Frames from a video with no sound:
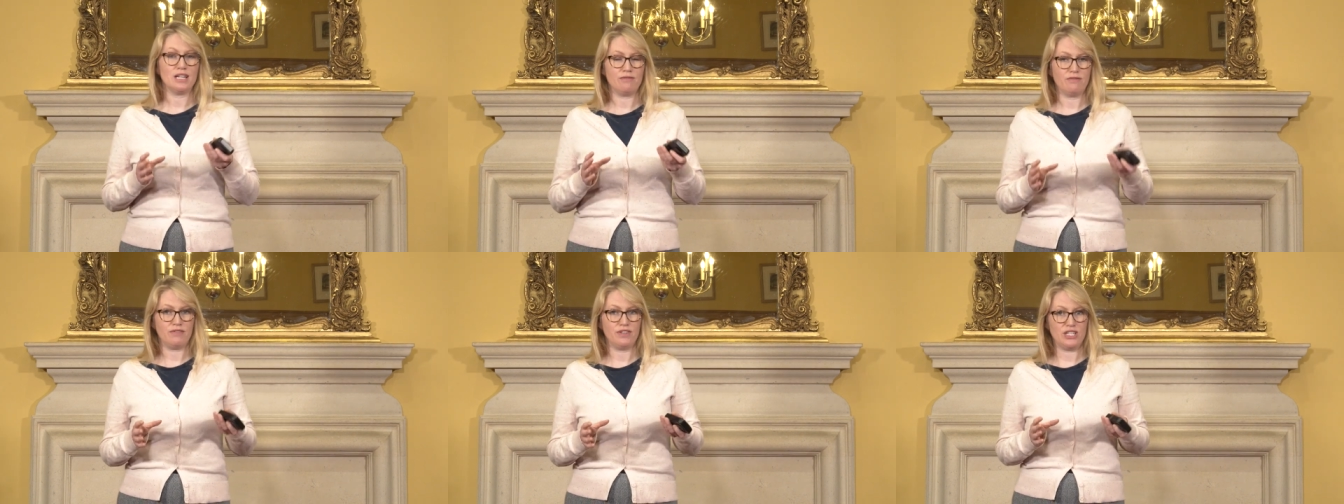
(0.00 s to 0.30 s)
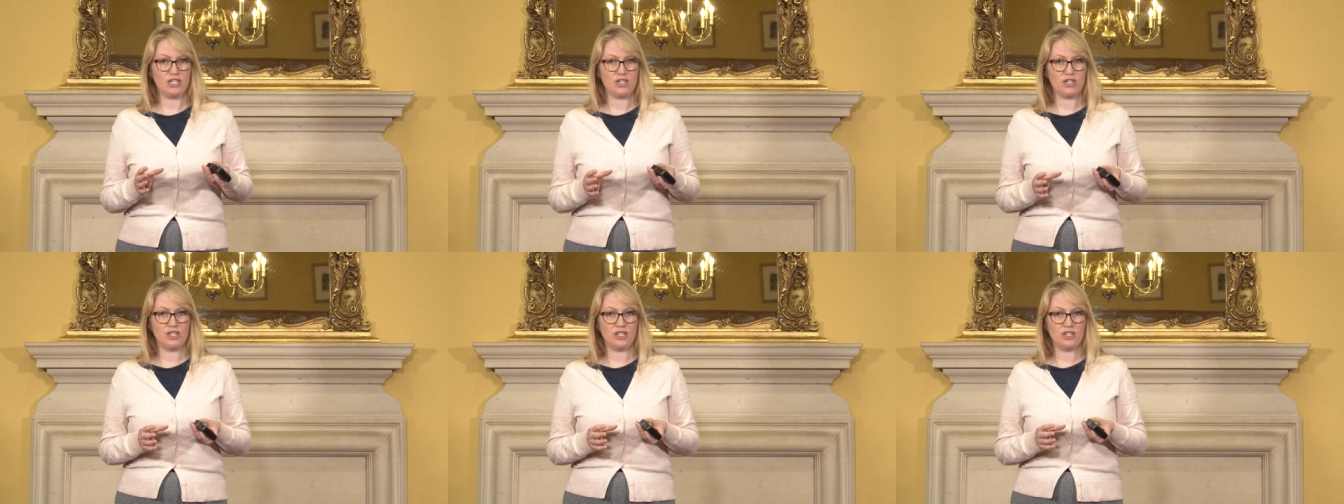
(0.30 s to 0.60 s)

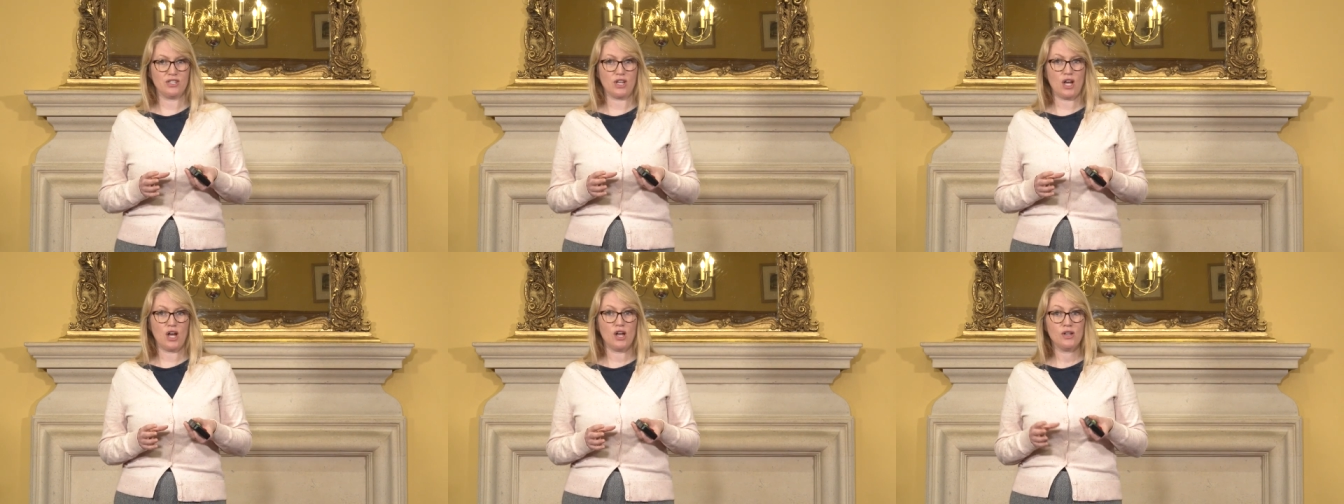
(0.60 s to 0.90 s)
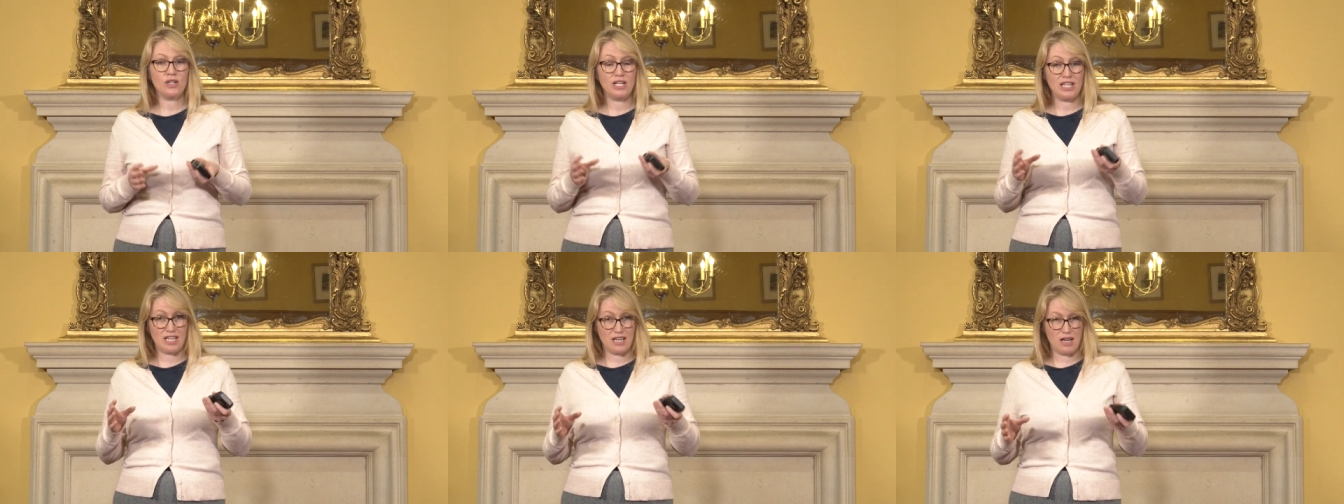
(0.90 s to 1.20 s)
features
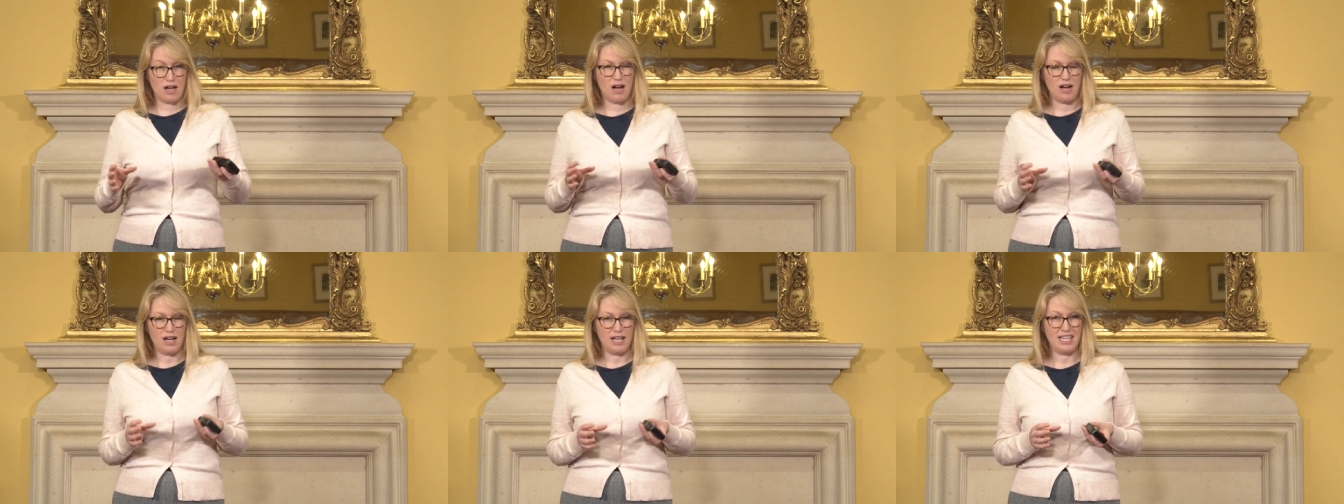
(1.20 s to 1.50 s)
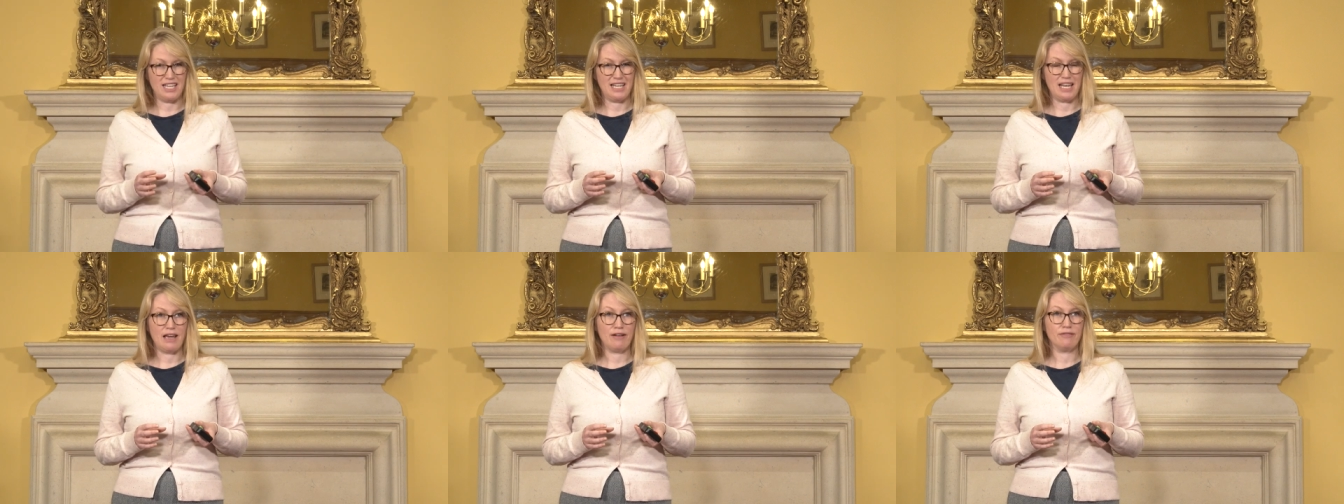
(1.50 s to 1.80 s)
only at
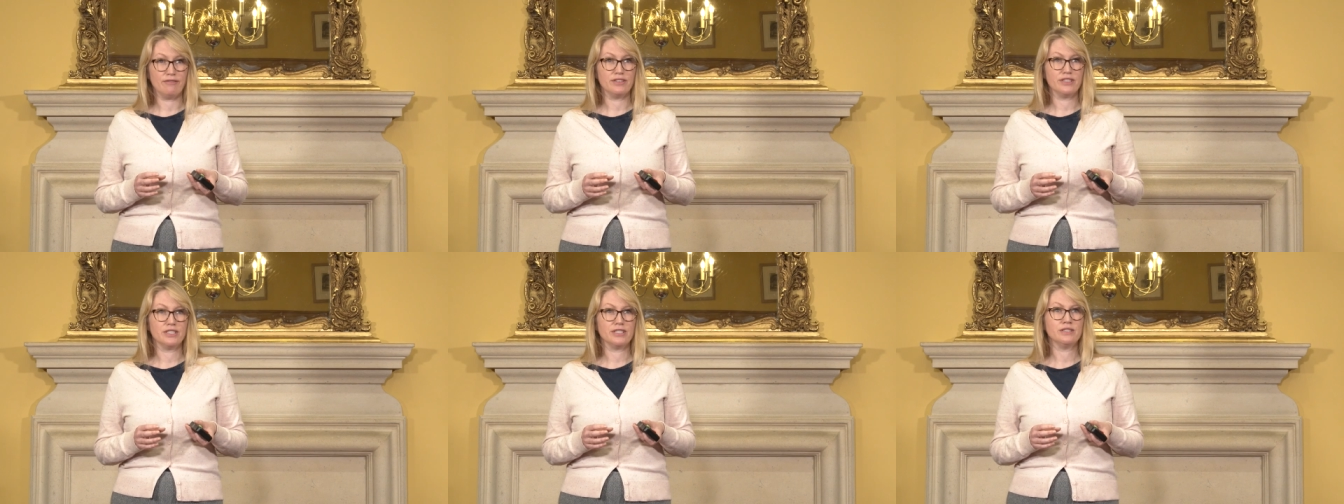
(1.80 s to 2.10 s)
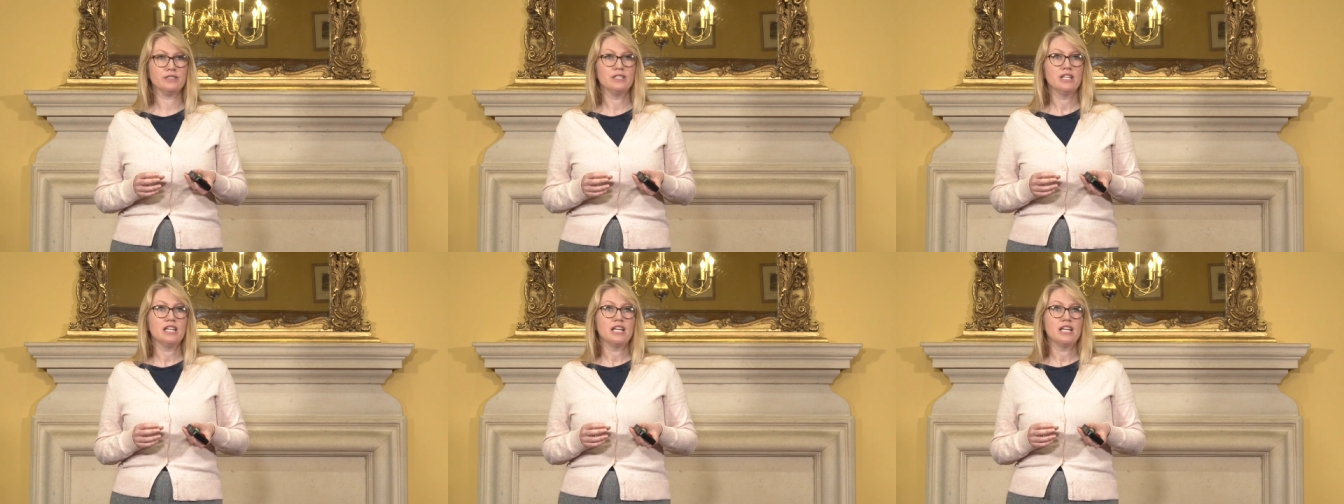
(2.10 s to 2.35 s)
higher level,